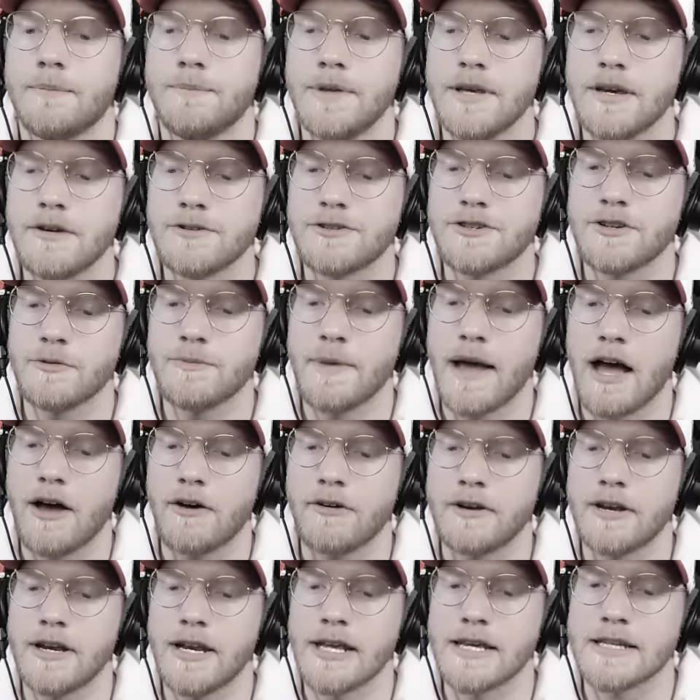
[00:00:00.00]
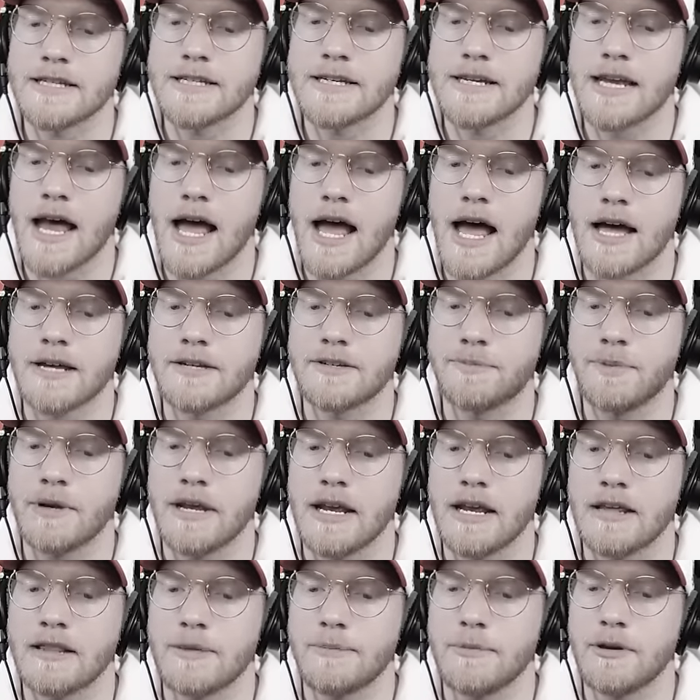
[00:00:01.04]
Mewtwo Mountain is not
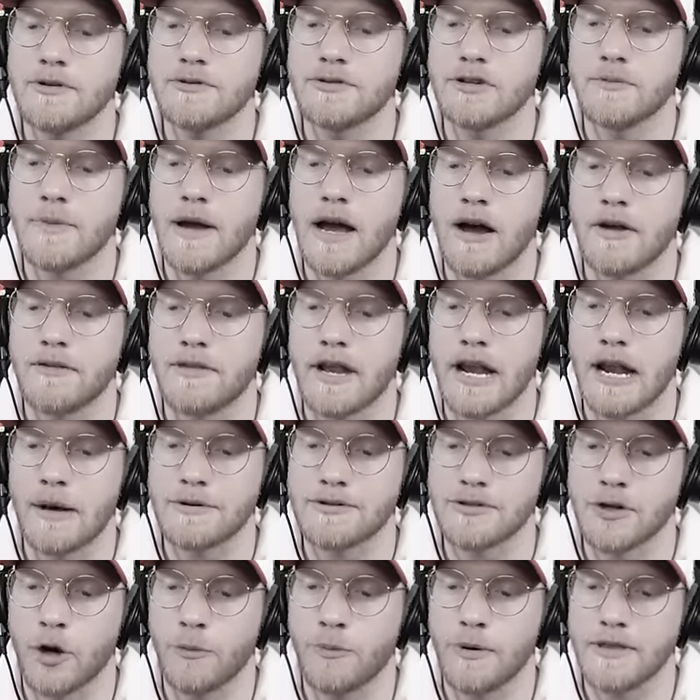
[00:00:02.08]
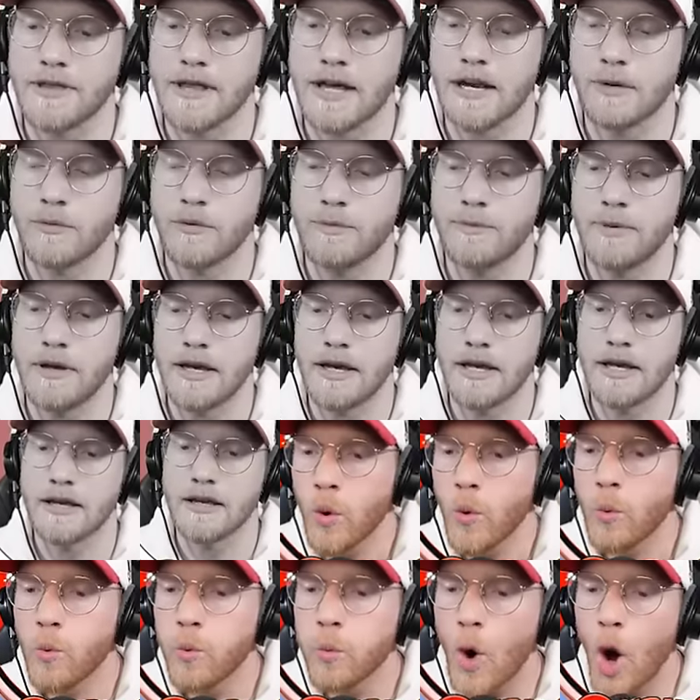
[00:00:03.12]
being the Mewtwo Mountain that I was hoping that it would be.
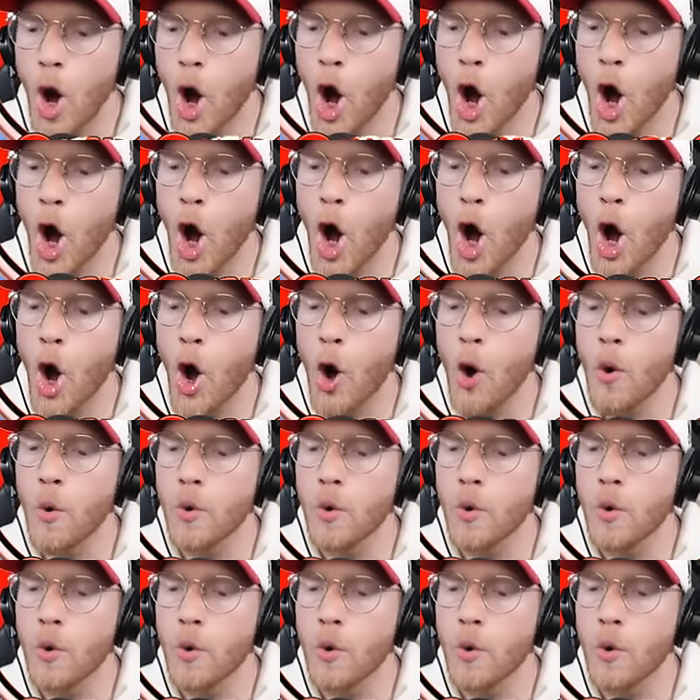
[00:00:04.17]
Whoa!